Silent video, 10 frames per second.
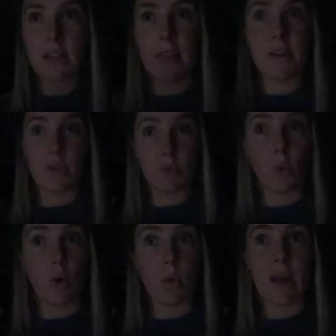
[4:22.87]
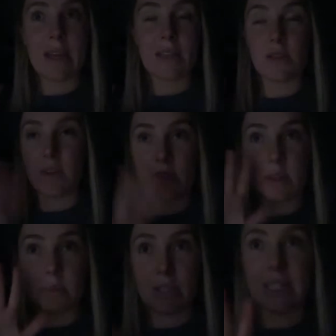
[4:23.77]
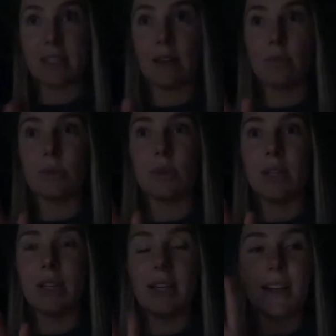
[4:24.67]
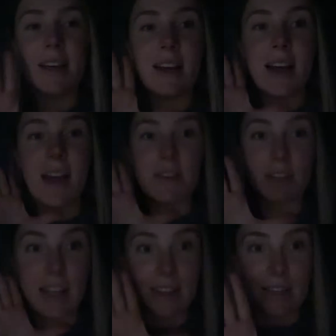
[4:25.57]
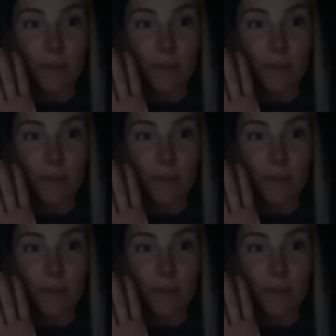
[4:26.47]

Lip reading: and then just walk away so that it's completely stable, and then you get these